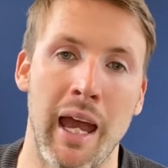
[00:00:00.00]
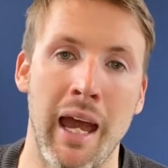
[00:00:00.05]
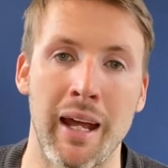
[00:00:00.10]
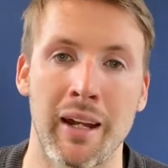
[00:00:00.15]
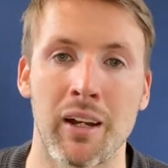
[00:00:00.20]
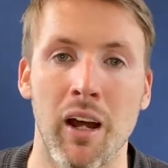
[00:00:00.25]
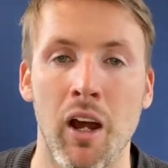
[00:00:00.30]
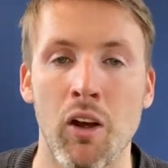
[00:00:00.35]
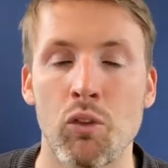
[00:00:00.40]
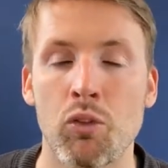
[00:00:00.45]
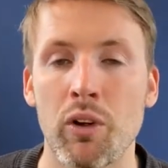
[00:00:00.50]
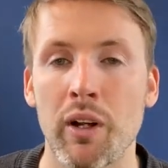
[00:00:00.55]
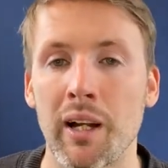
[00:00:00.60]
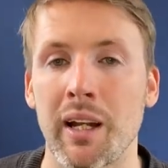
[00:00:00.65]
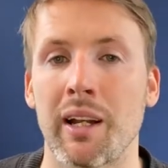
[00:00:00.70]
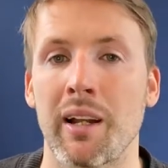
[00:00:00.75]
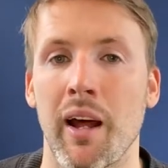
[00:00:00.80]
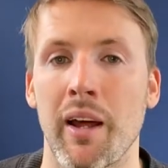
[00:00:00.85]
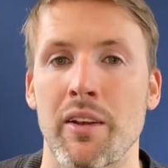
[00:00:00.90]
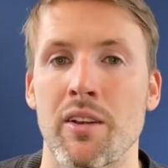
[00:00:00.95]
And I
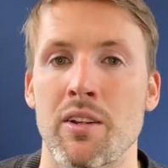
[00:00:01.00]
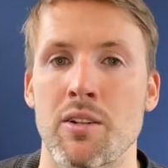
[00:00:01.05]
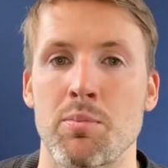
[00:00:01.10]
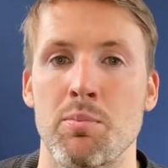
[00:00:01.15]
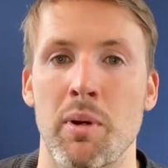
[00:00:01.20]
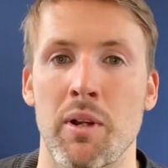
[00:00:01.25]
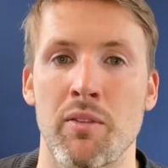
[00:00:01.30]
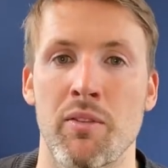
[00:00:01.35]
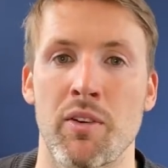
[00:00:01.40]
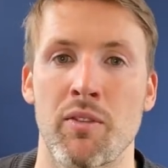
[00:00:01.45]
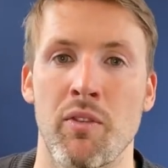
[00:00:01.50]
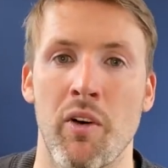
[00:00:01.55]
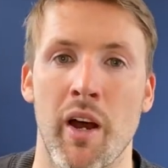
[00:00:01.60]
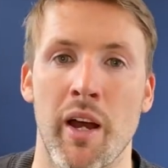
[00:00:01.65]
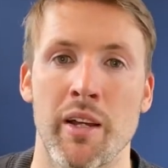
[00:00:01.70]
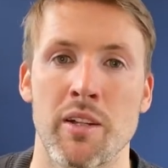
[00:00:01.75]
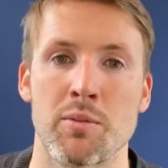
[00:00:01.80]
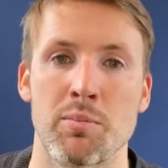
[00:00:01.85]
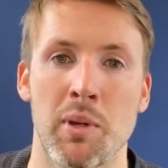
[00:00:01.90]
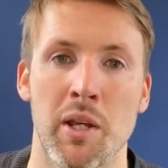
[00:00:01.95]
really like this bit of
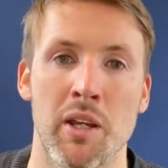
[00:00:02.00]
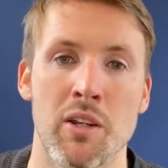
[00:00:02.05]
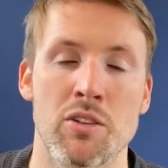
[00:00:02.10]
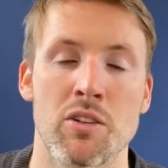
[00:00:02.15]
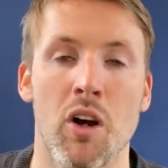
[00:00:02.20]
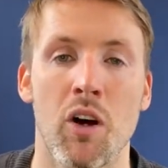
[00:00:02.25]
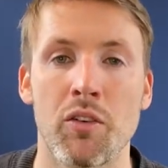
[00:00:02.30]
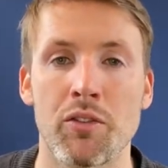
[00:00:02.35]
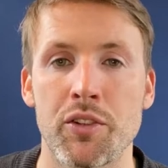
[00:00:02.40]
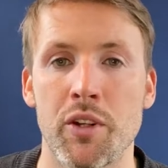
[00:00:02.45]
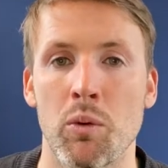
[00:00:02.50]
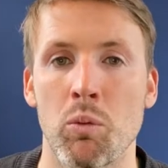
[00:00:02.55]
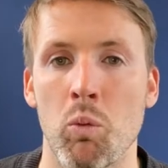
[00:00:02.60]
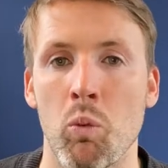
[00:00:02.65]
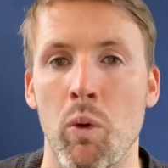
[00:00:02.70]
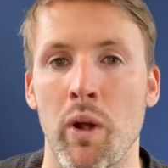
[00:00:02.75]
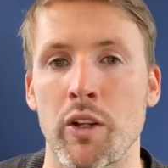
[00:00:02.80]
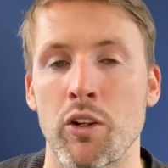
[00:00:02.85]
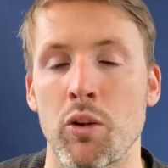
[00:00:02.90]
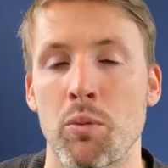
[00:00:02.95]
advice because often
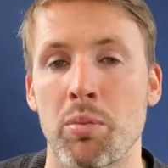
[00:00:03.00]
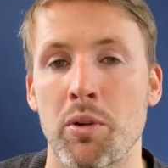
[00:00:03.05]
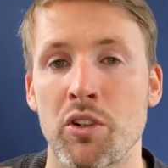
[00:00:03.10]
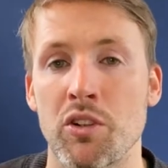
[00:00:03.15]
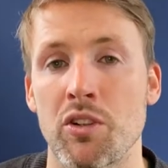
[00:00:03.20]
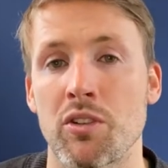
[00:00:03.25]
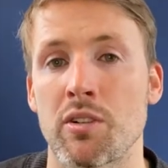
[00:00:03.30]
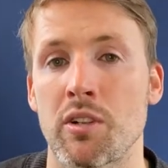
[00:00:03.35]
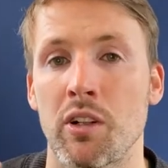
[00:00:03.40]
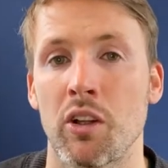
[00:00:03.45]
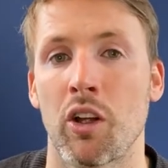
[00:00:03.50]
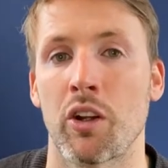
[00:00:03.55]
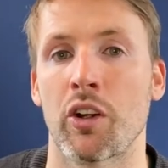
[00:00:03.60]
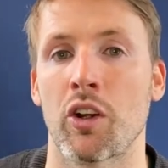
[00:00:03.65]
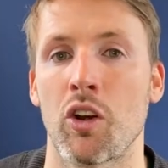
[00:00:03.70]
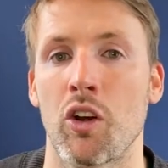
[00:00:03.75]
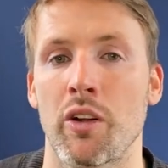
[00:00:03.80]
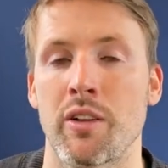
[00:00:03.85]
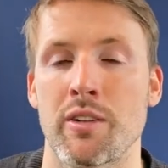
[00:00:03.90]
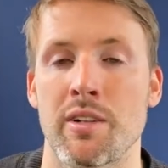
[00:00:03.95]
when you're producing a lot of
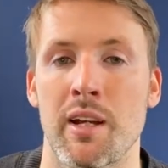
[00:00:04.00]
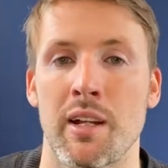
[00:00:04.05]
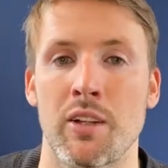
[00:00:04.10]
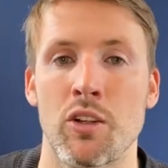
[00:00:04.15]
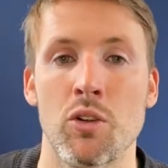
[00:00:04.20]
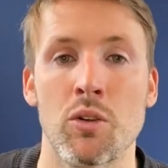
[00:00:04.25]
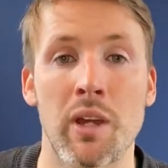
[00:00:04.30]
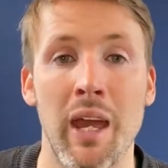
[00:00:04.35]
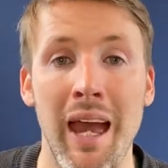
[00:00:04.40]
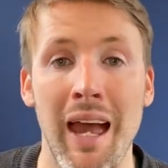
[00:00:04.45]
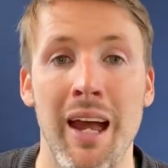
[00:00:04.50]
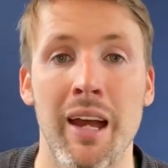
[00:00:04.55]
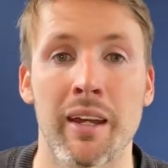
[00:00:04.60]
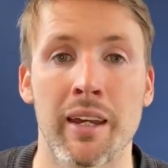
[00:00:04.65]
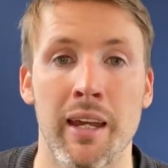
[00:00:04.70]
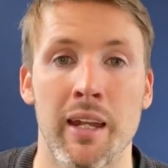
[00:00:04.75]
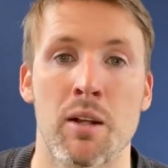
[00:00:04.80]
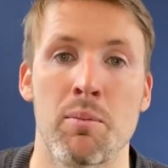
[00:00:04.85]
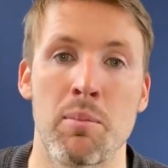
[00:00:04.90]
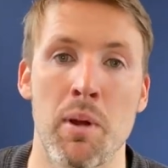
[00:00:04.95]
content, you can
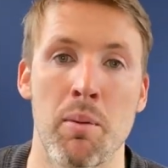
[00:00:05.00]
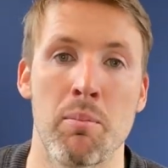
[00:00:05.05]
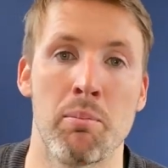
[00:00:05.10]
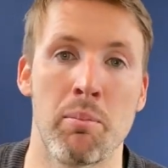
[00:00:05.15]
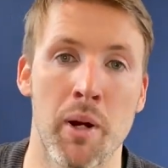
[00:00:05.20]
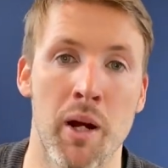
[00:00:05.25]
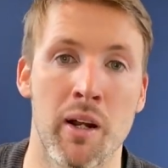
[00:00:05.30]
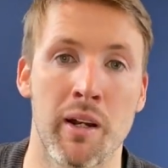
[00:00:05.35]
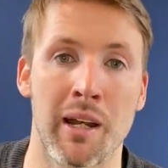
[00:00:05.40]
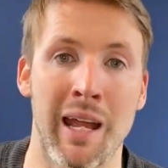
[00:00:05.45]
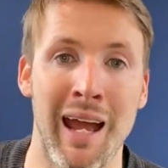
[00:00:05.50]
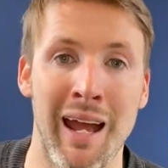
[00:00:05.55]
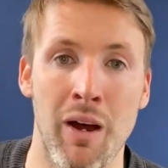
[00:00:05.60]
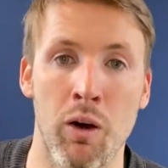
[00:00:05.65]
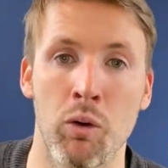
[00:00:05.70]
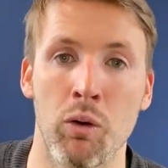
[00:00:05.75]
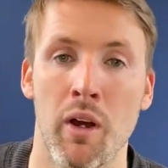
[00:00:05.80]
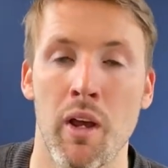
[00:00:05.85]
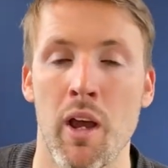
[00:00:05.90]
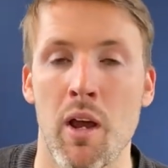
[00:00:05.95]
get a bit burnt
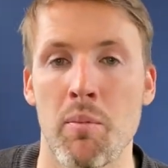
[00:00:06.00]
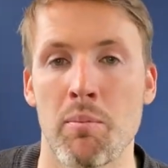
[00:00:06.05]
out,